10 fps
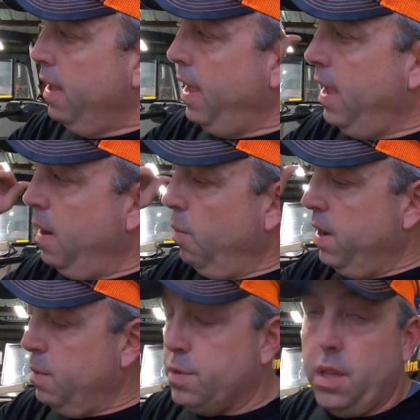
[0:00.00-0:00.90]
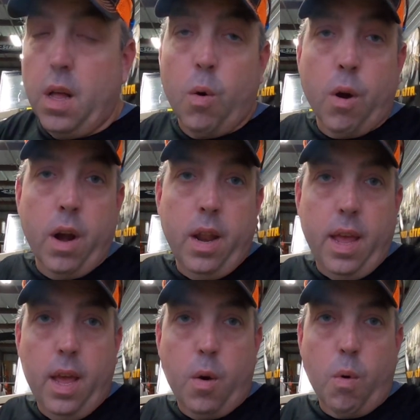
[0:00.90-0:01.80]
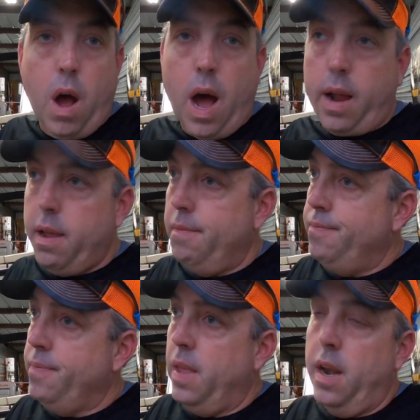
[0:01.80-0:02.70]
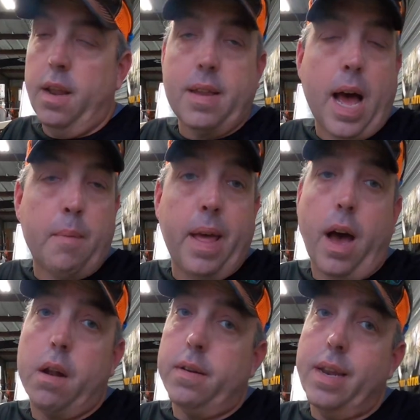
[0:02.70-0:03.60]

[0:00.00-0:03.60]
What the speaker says: and when it was lower and it hit a rock and it timed out.